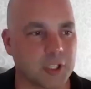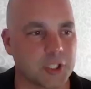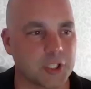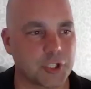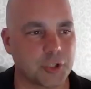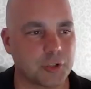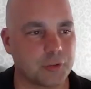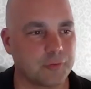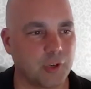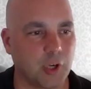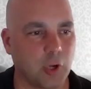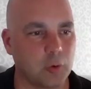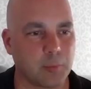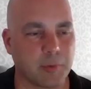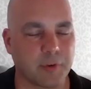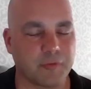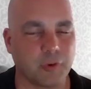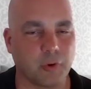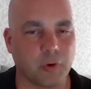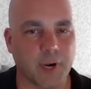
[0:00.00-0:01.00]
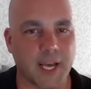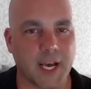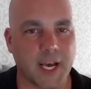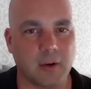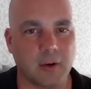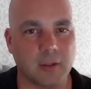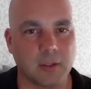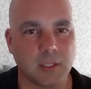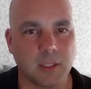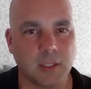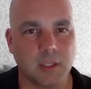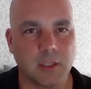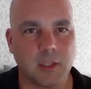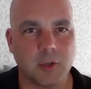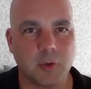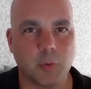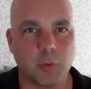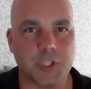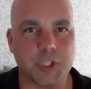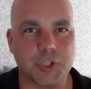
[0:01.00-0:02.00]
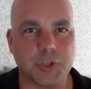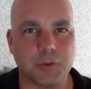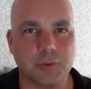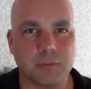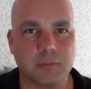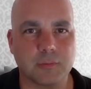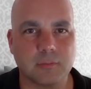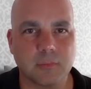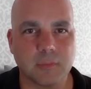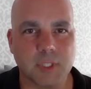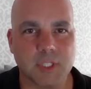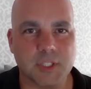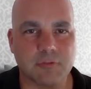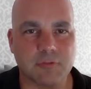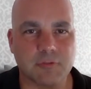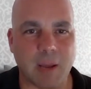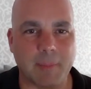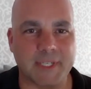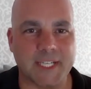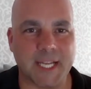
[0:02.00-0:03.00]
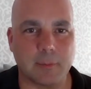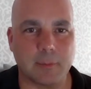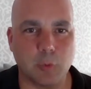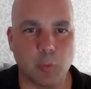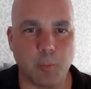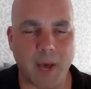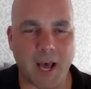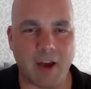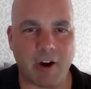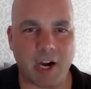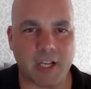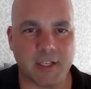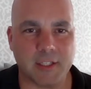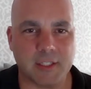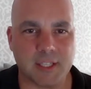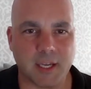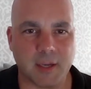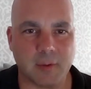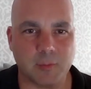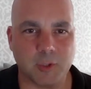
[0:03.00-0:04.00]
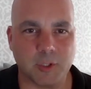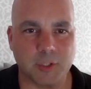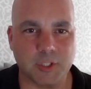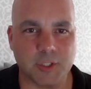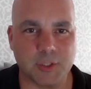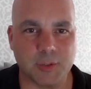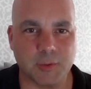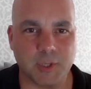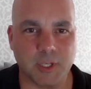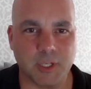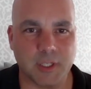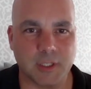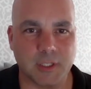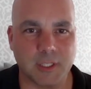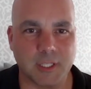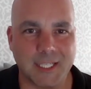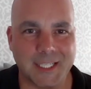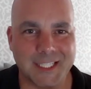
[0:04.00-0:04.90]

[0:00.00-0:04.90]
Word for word: And I should have long before now wished you is it Ramadan Mubarak? Is that what you uh,